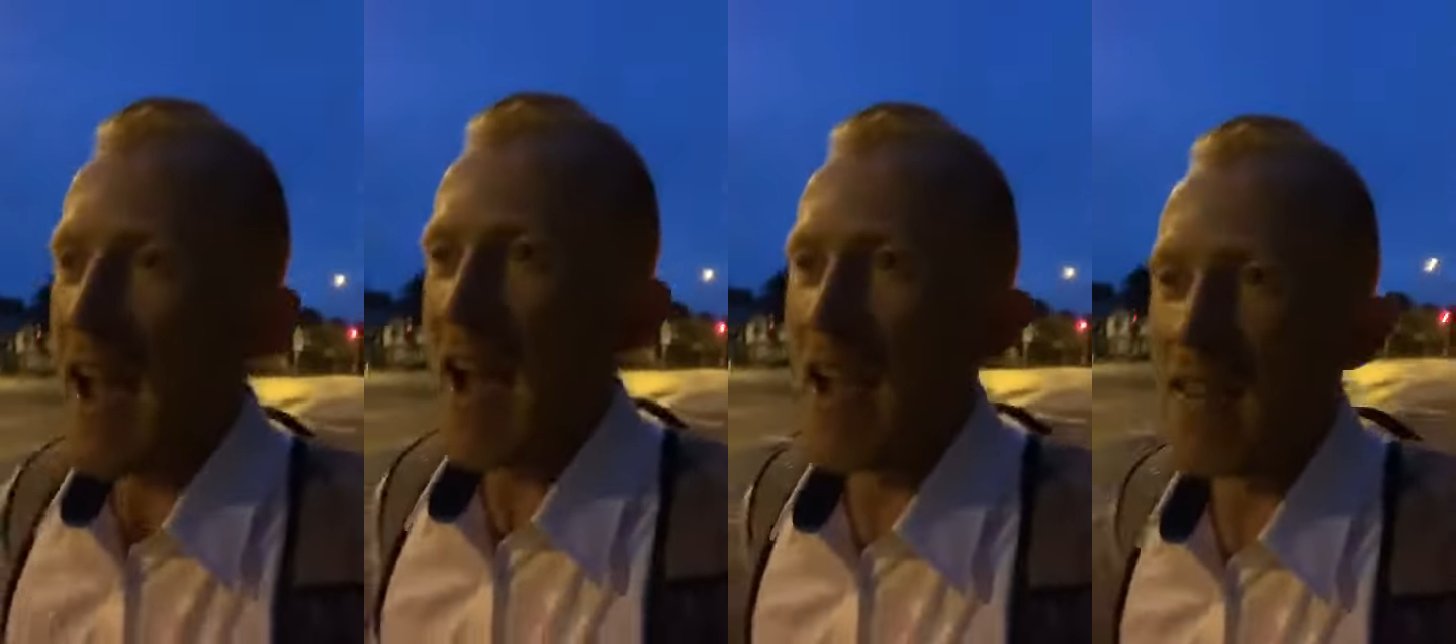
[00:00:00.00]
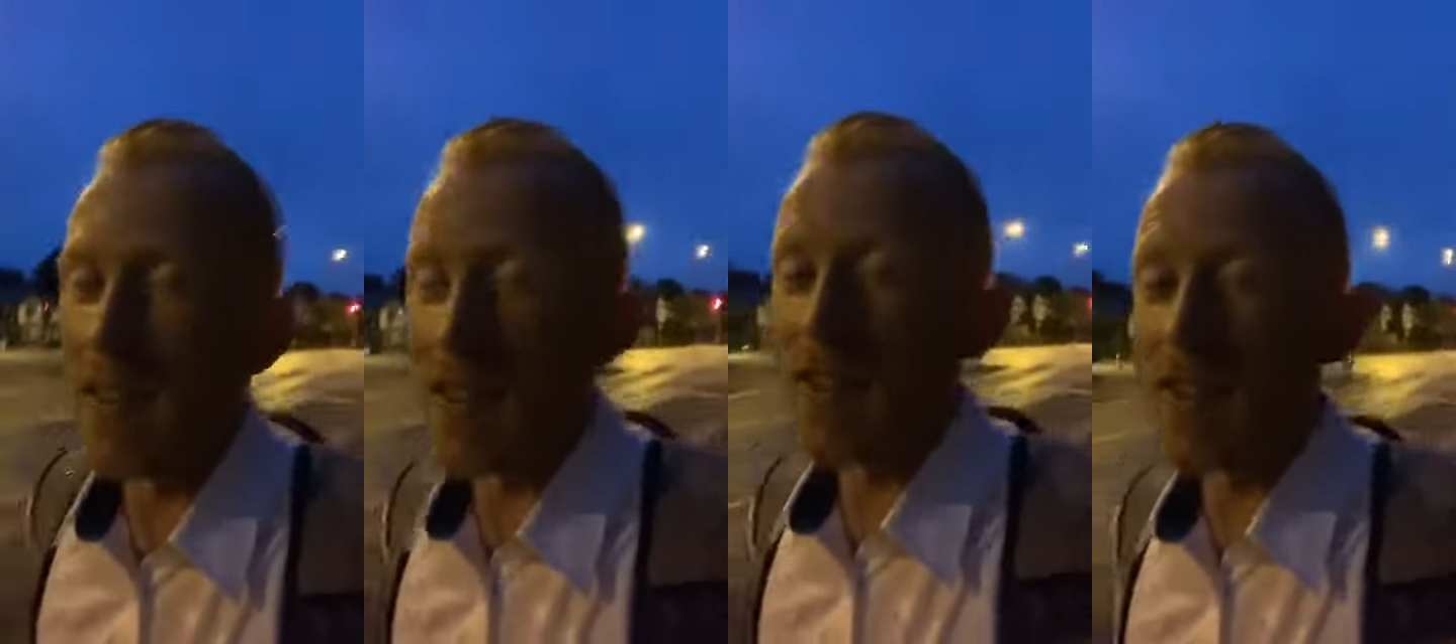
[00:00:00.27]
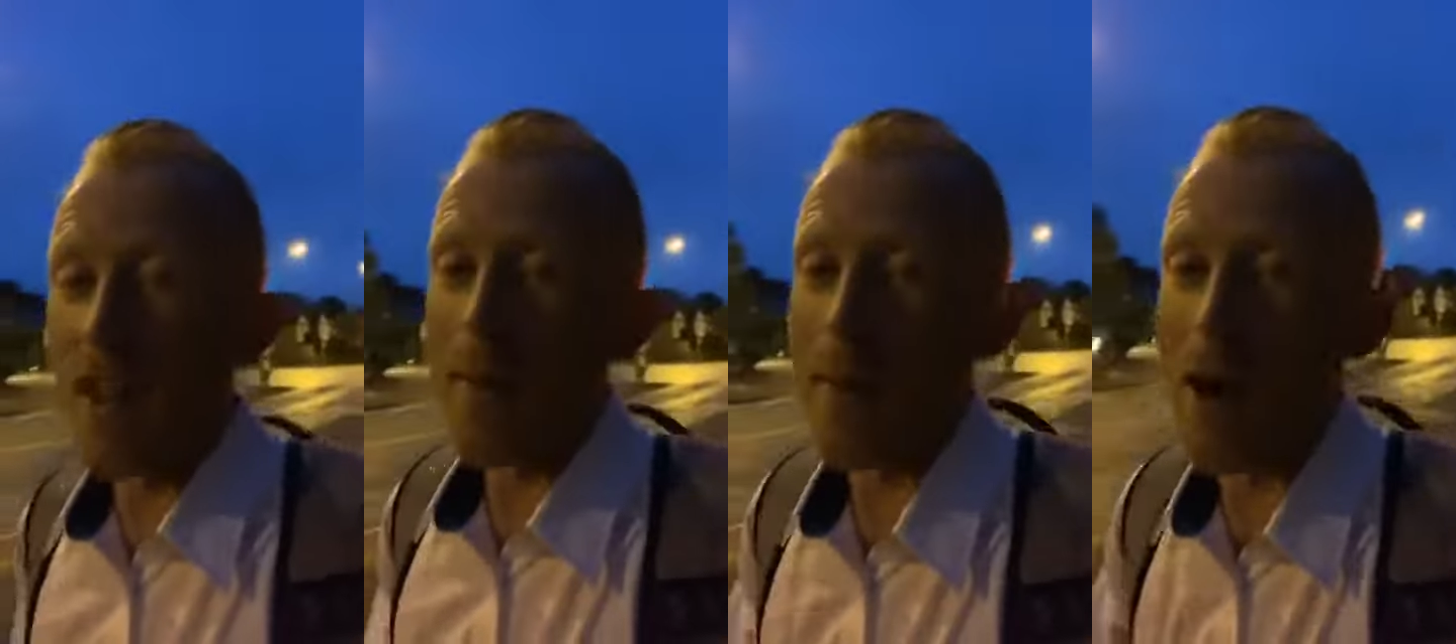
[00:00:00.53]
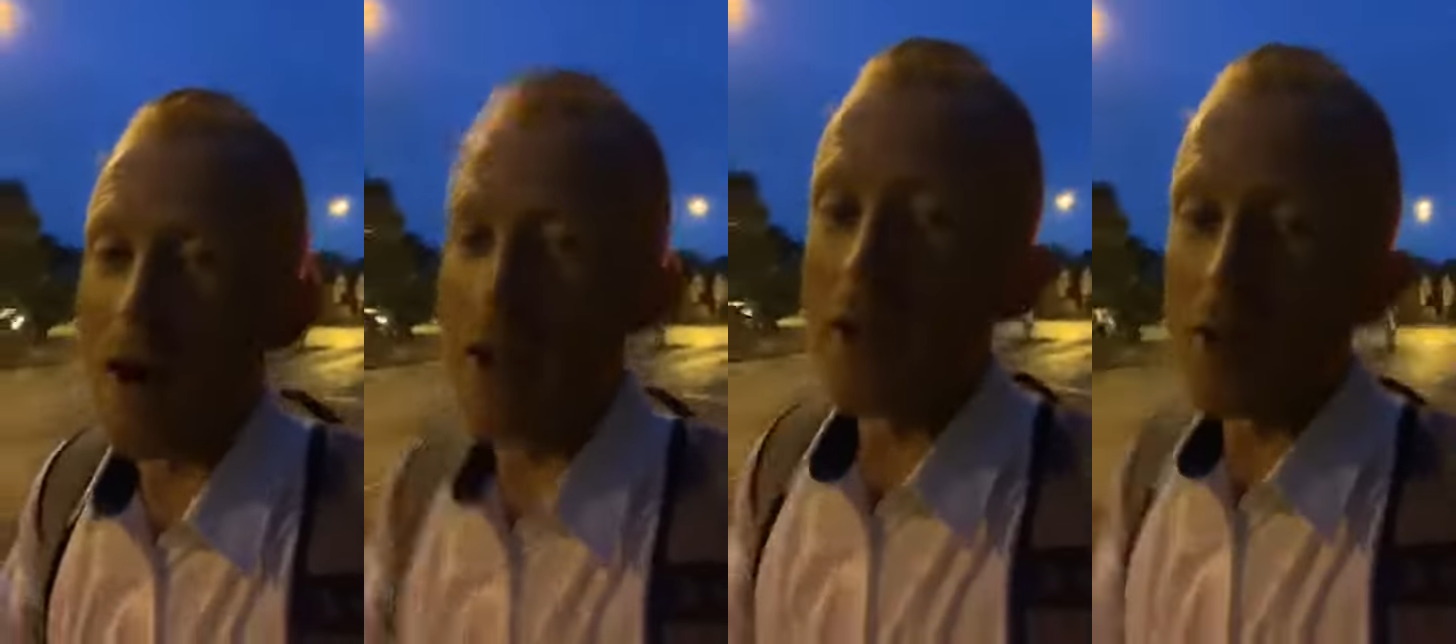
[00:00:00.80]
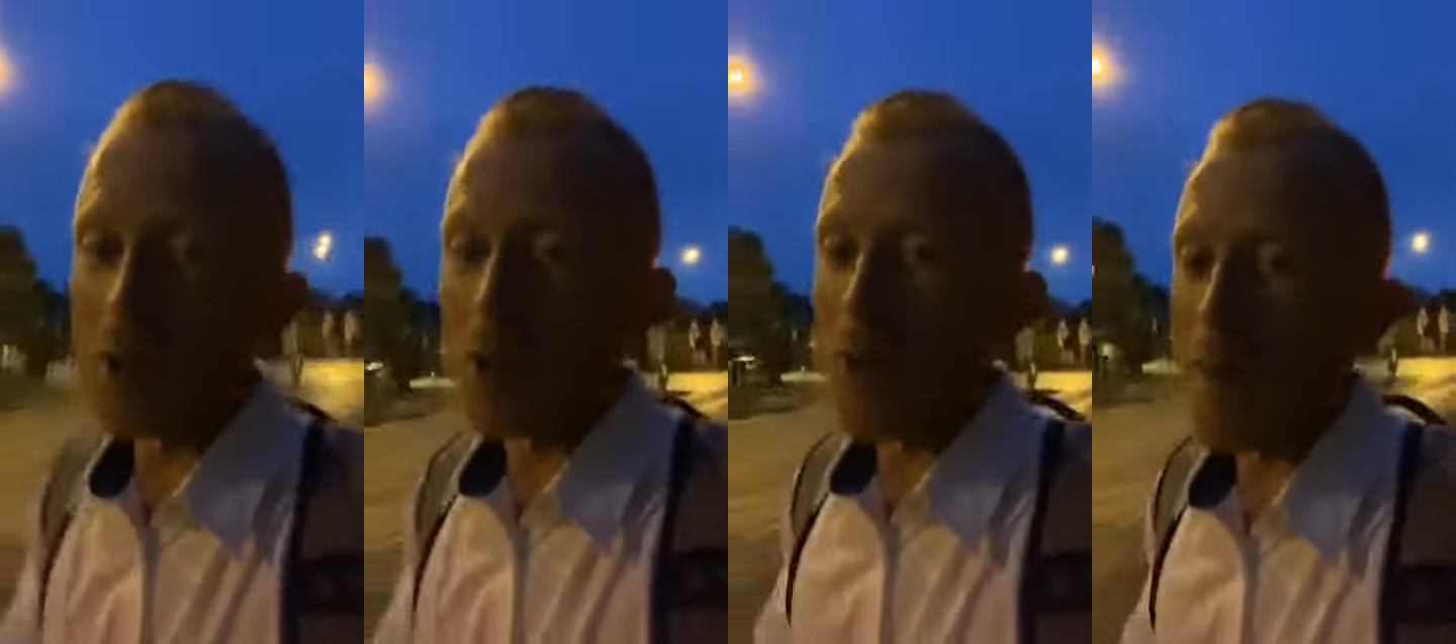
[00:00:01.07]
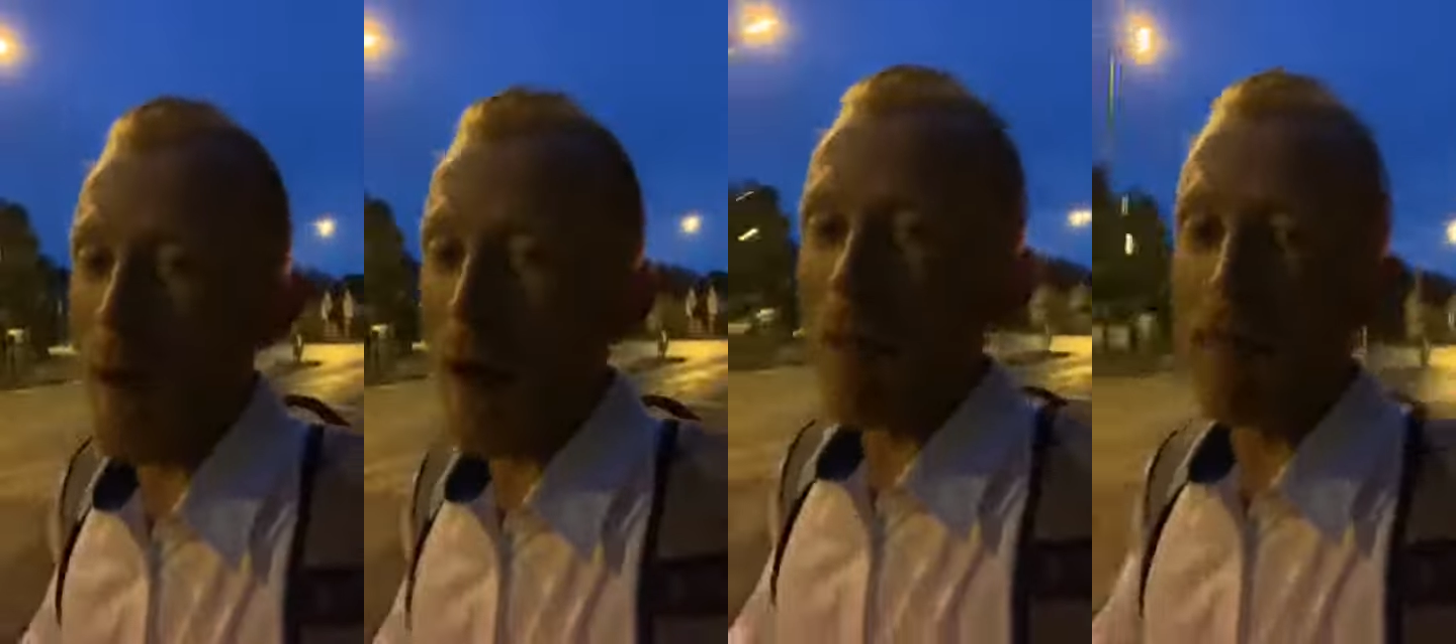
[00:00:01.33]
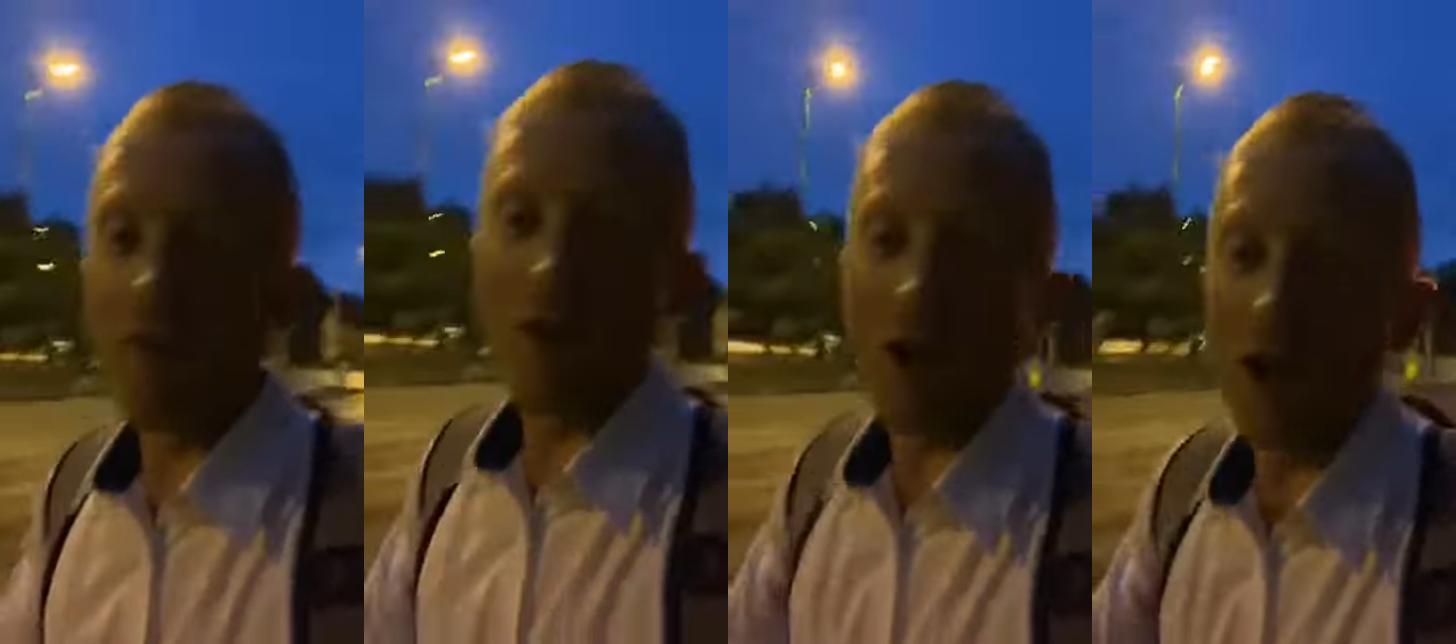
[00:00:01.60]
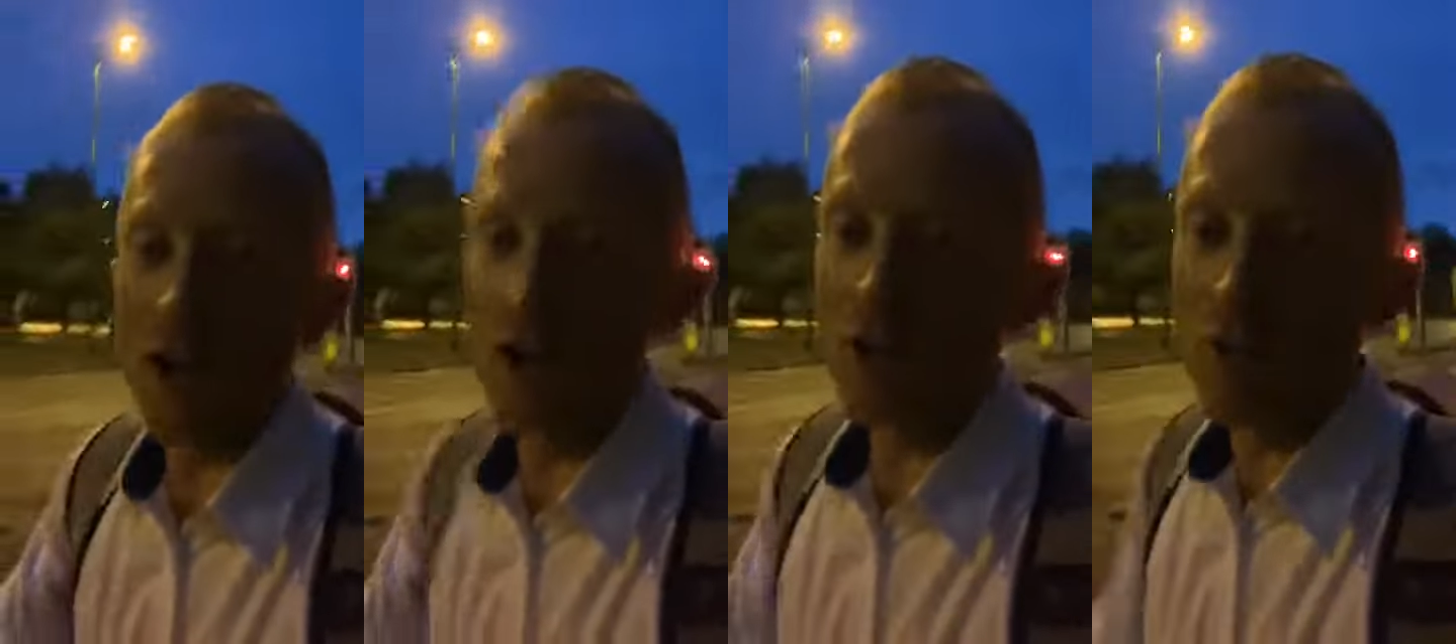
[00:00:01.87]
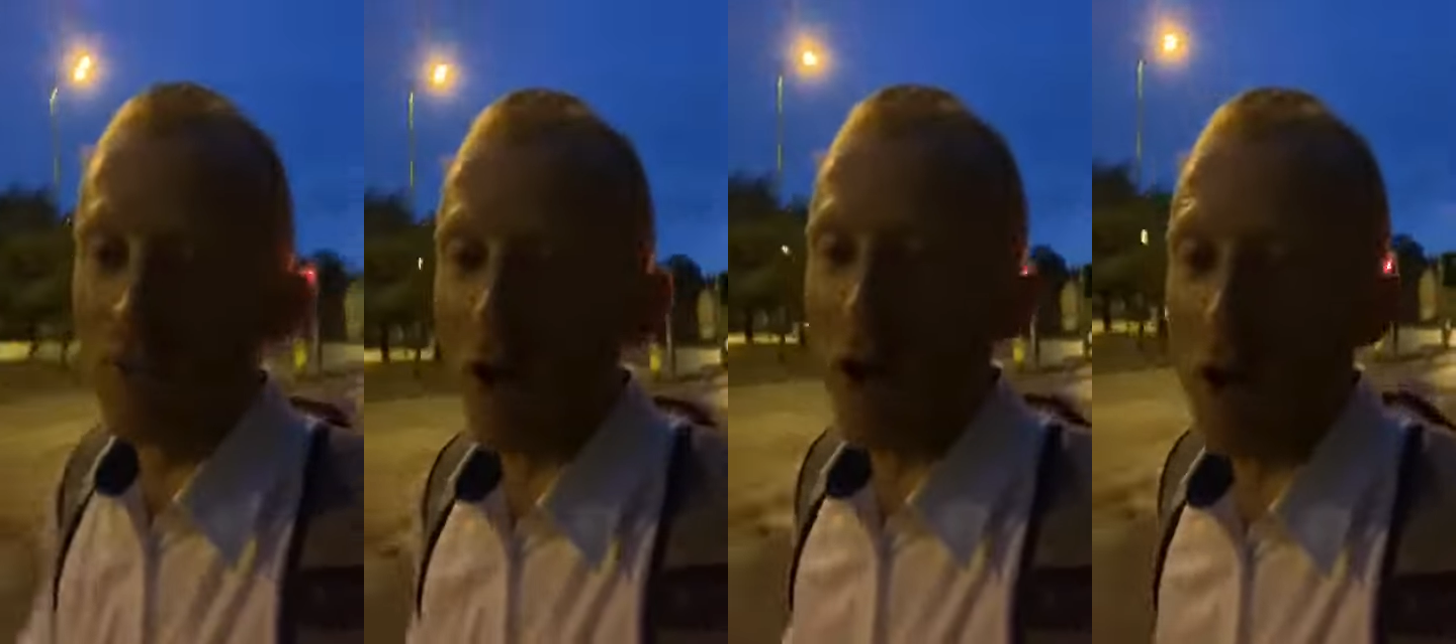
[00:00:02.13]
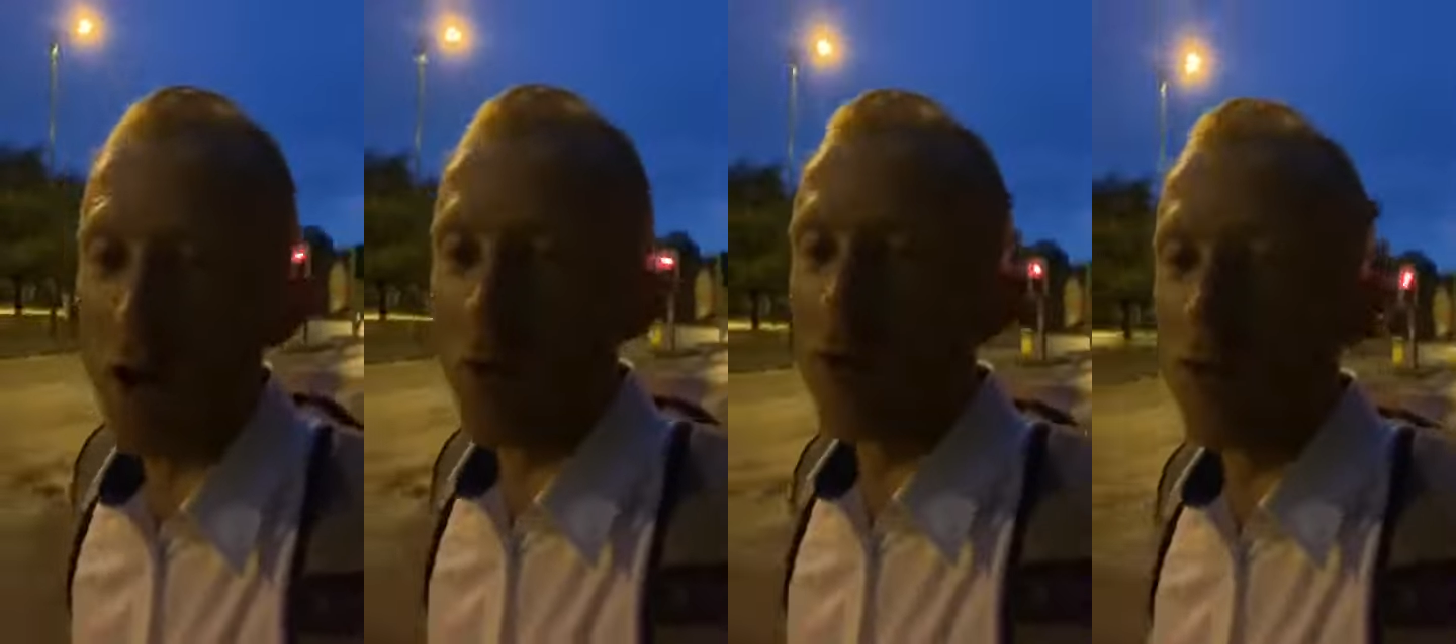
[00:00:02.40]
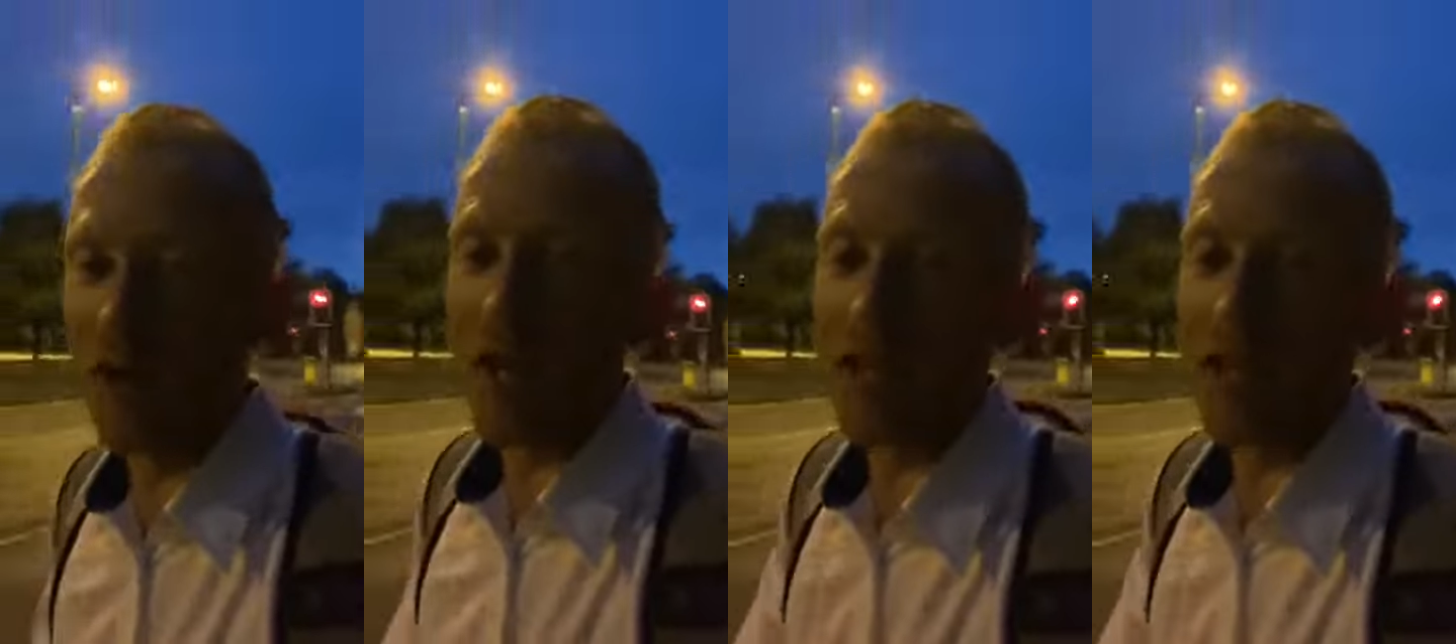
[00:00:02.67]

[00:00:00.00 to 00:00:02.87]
And the summer is all about fast growth,